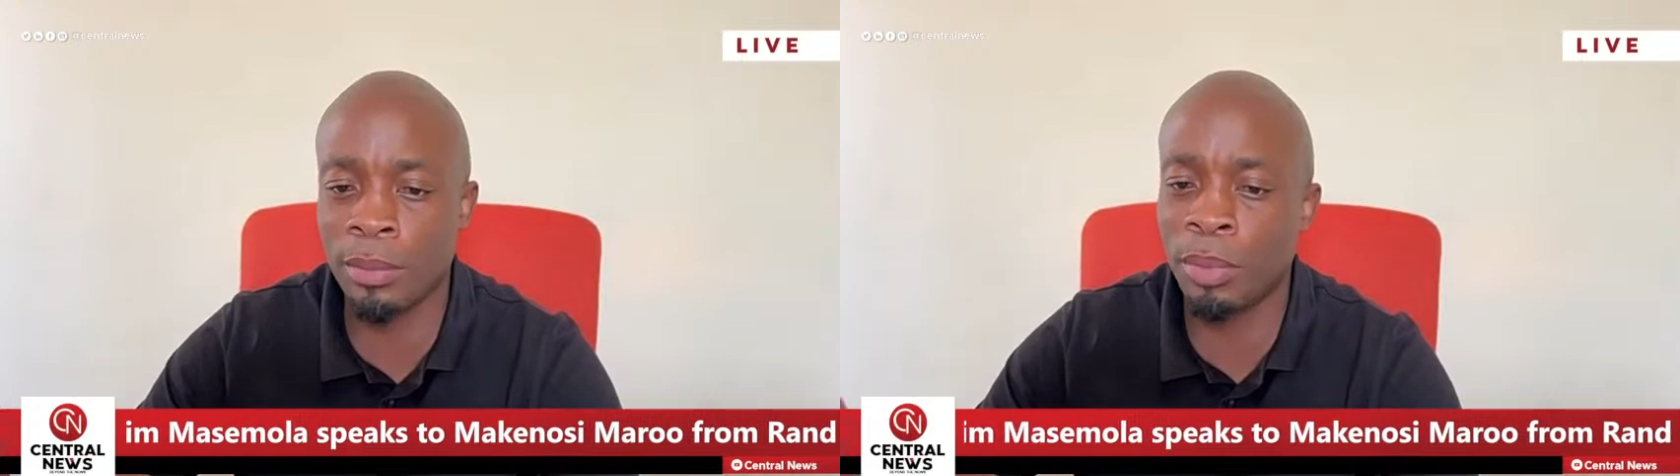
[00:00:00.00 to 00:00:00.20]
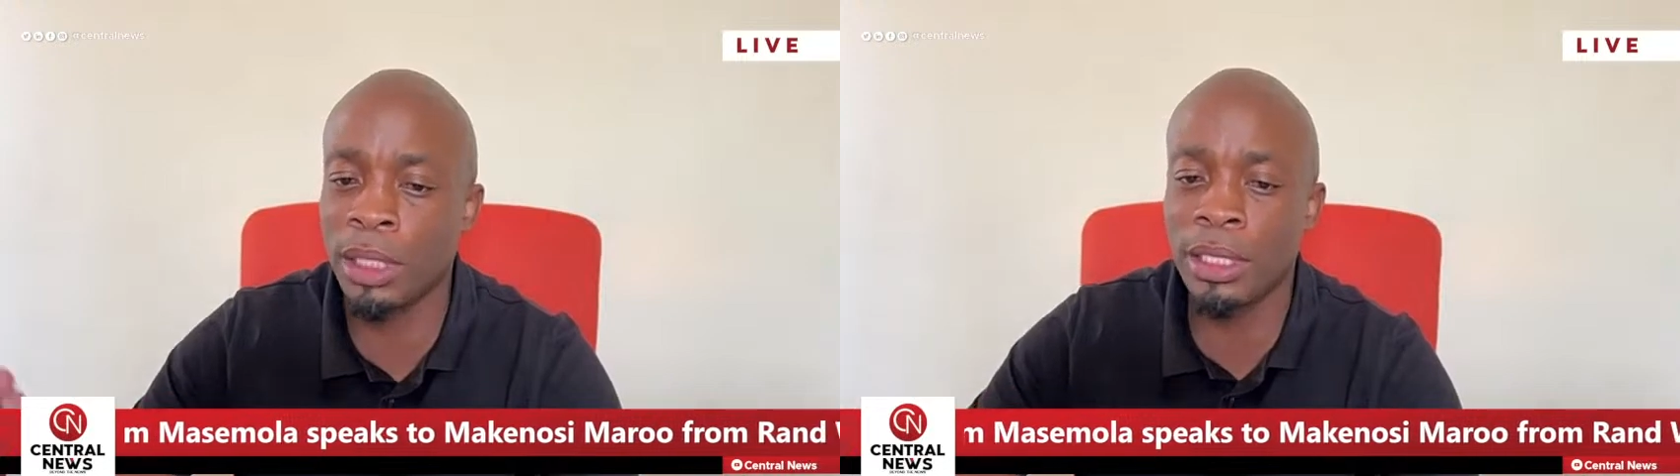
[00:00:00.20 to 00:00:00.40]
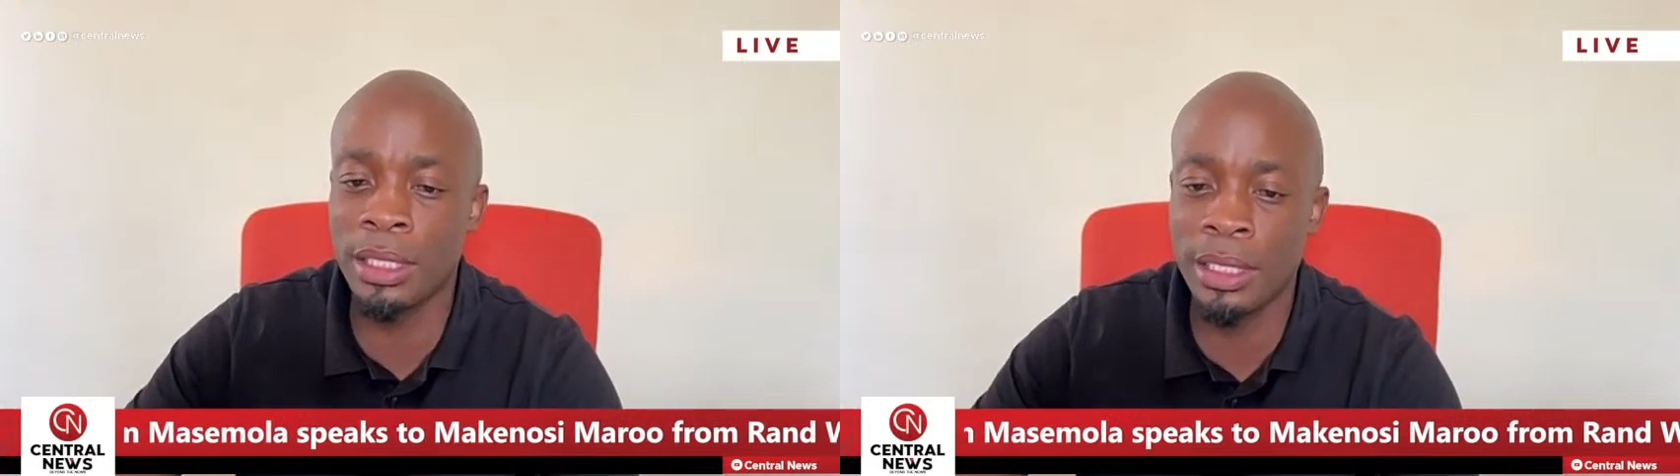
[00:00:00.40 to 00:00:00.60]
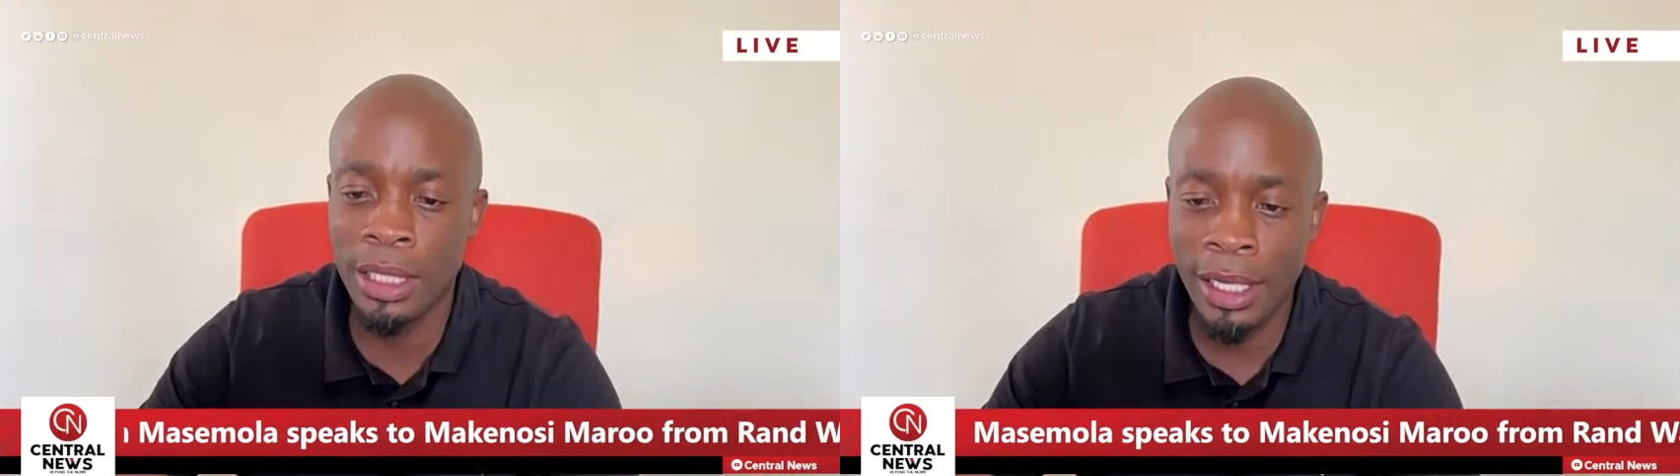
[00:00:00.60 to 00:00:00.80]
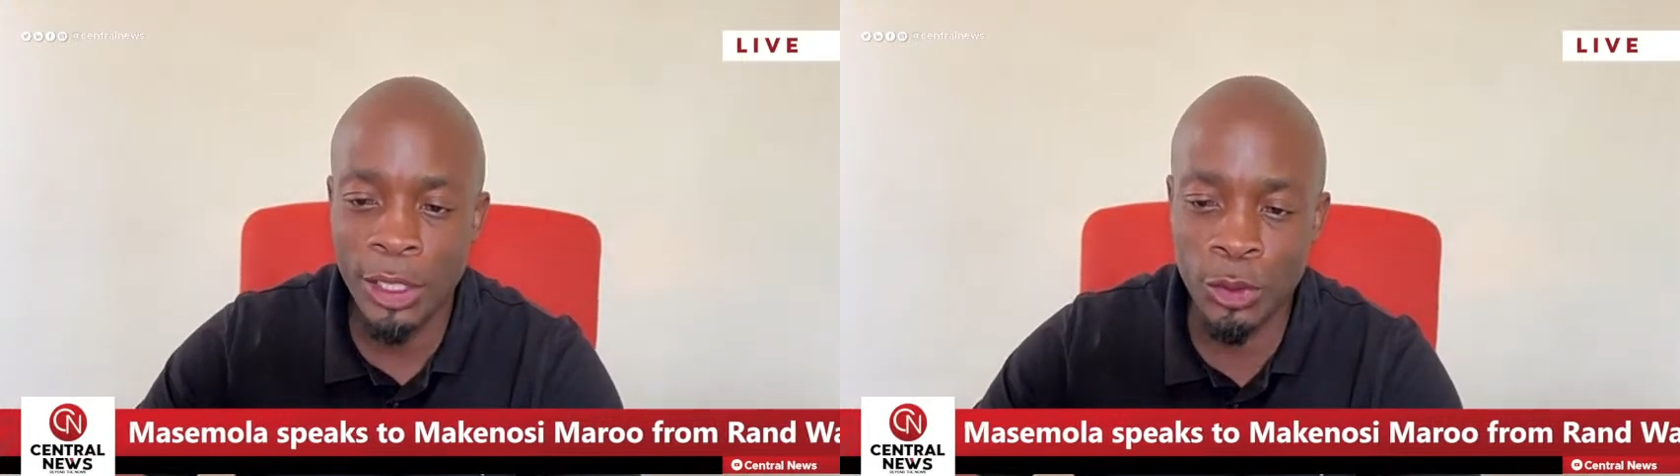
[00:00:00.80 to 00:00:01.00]
please
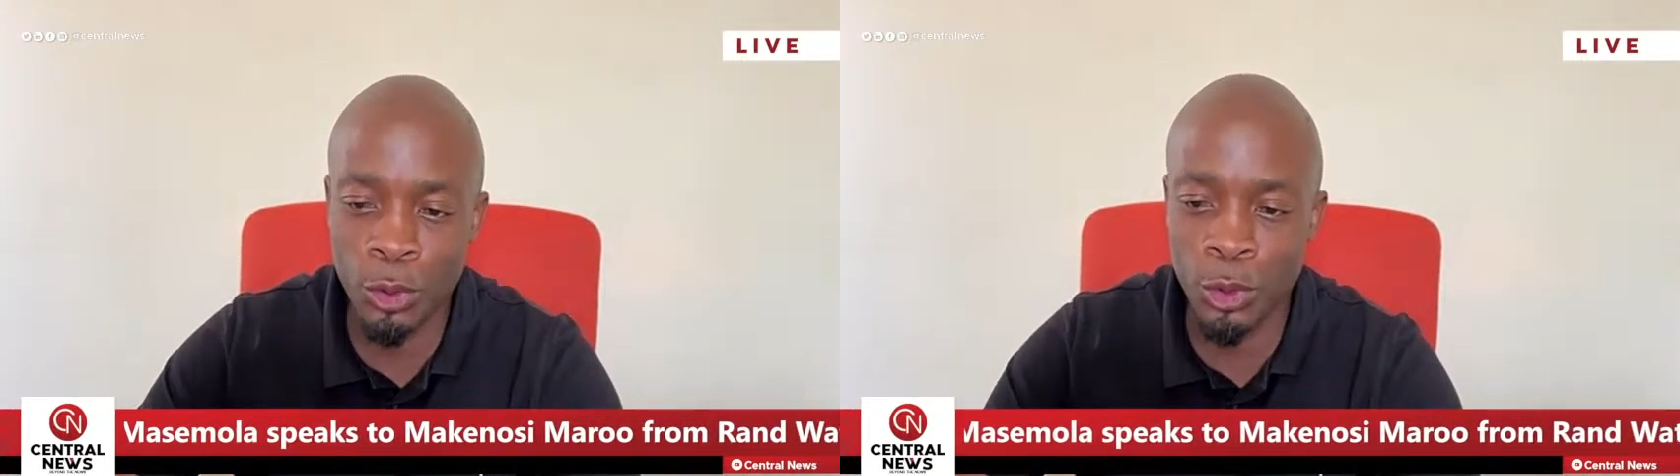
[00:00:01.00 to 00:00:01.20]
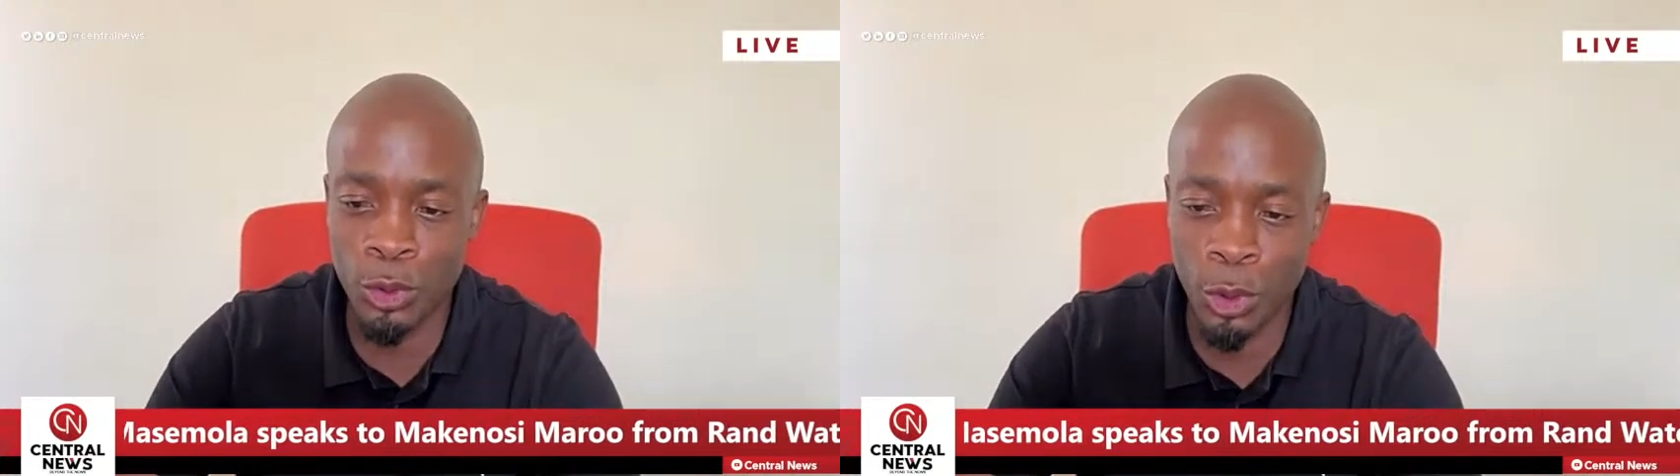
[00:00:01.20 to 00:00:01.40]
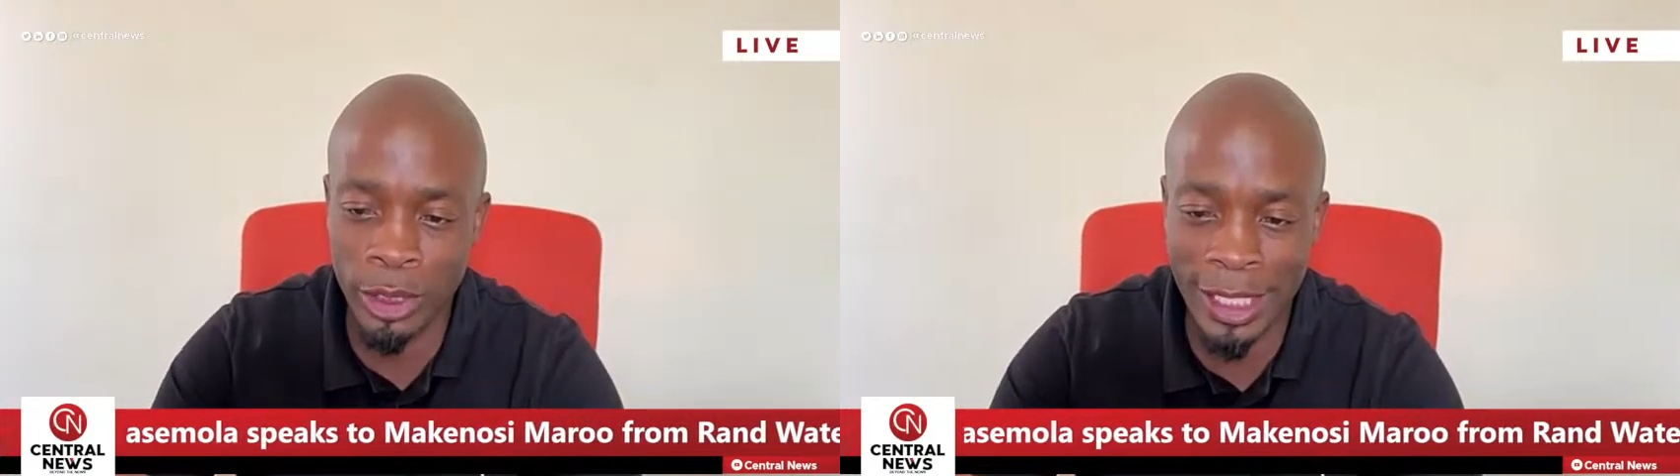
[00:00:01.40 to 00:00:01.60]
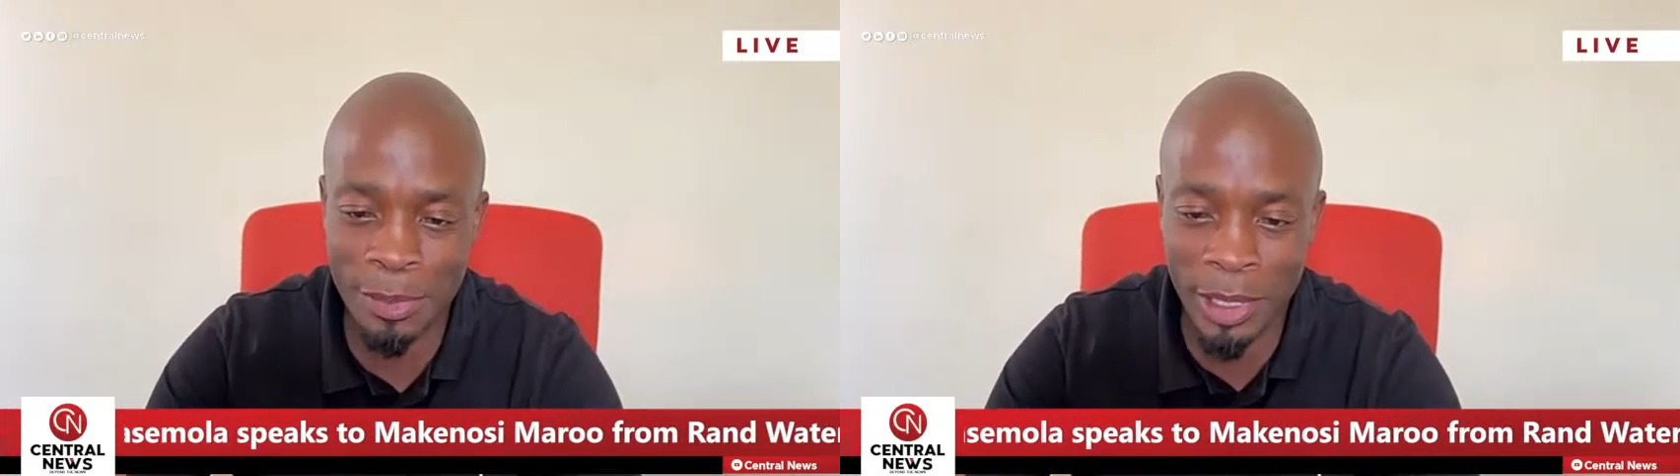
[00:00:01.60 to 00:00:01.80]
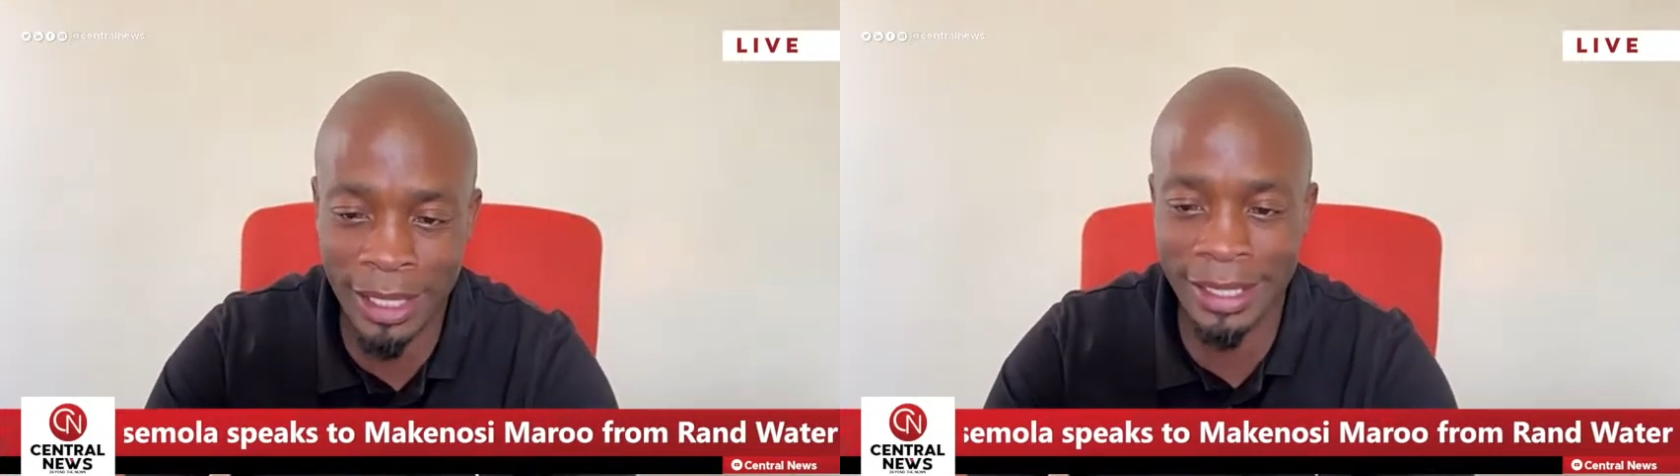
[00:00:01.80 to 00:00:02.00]
use water
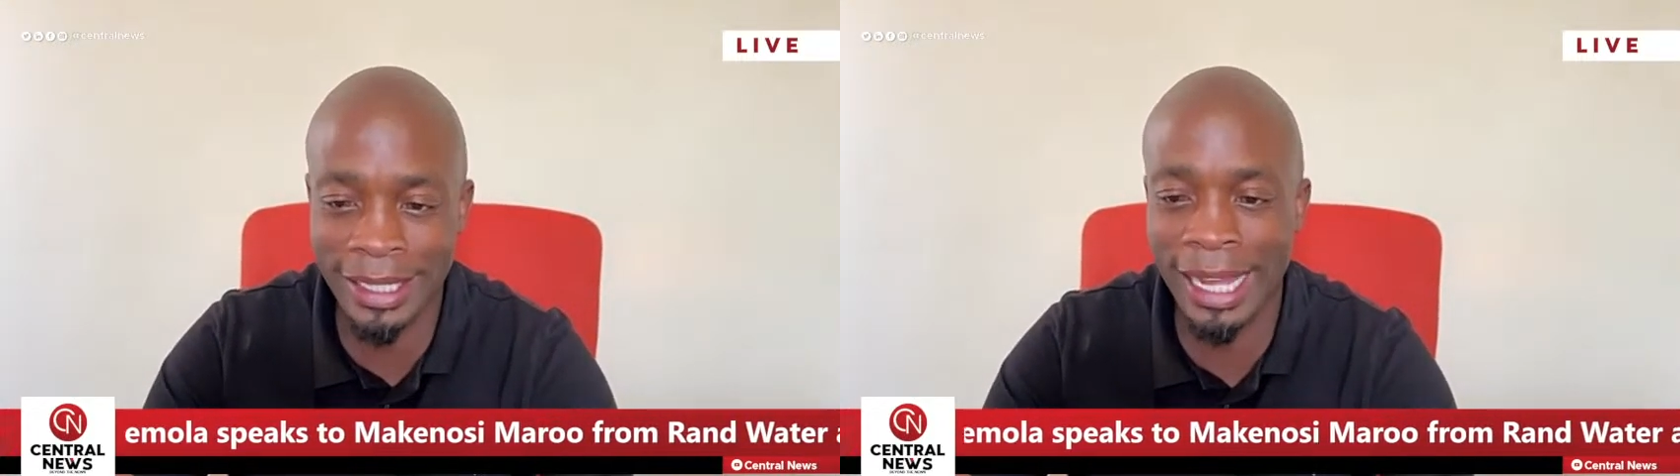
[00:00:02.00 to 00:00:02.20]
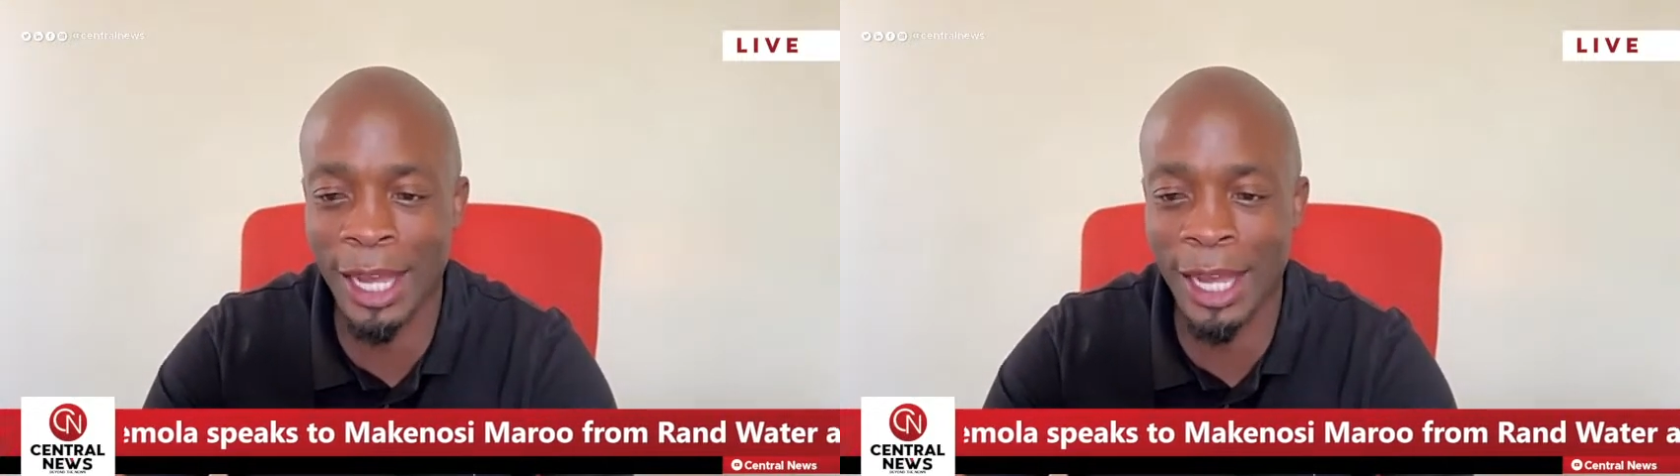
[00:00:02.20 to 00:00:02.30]
sparingly.